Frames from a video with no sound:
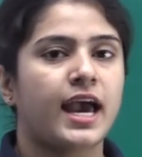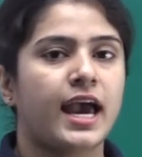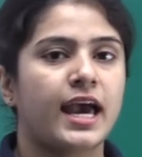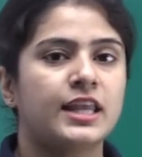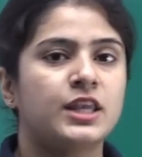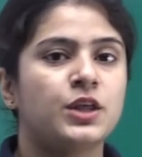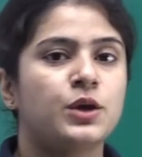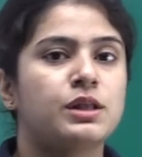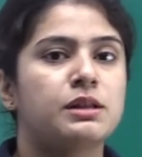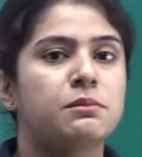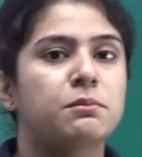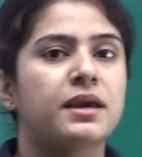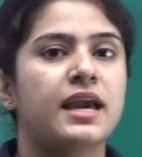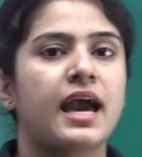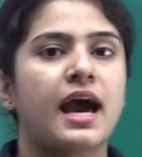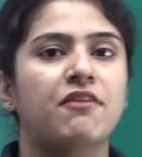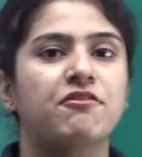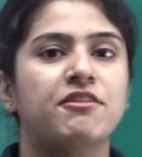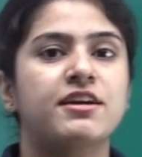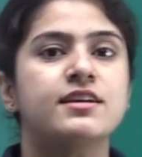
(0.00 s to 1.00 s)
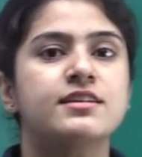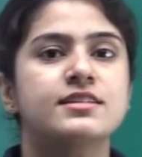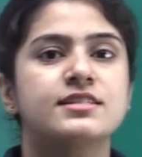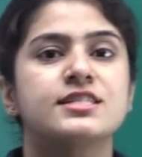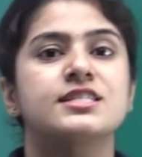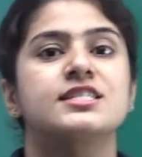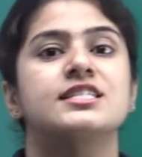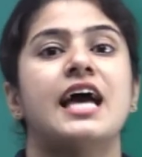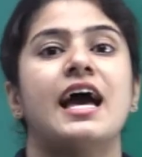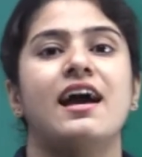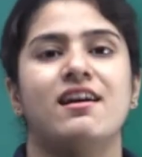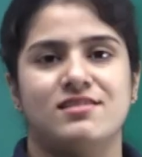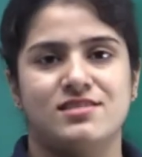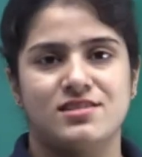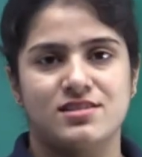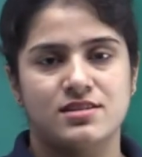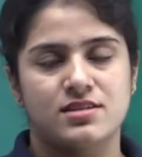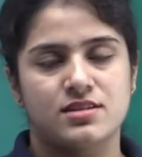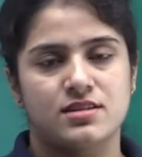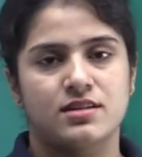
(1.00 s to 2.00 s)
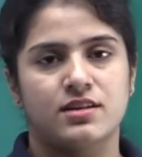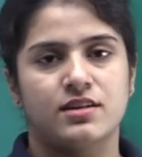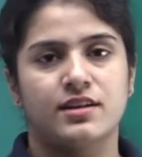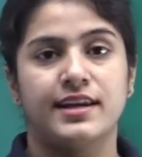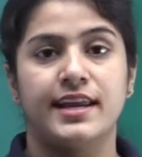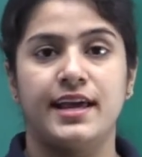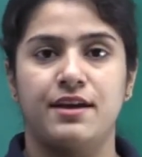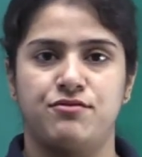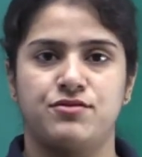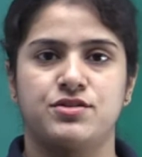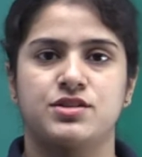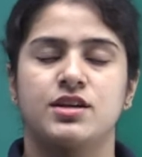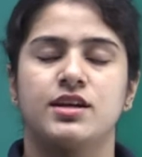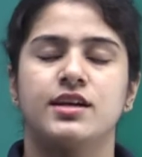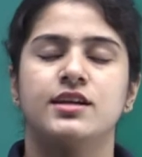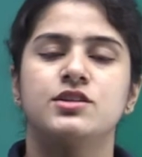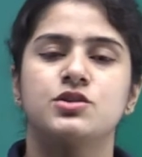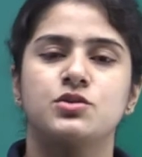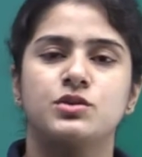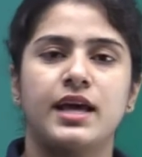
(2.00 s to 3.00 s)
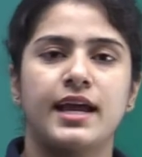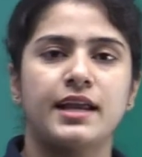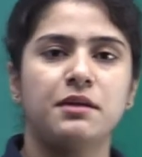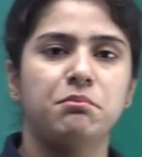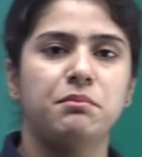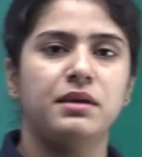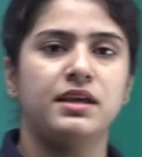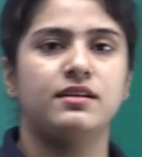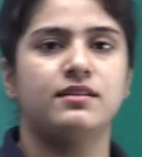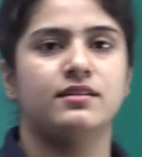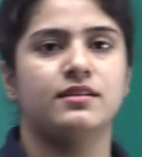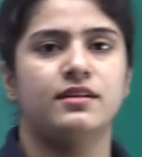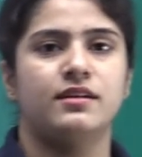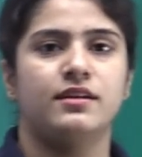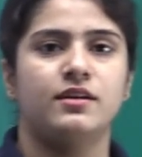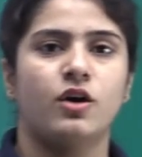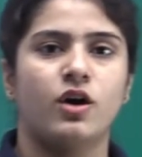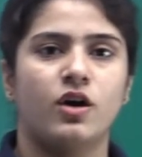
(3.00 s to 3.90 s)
and you will be having sand left into that beaker.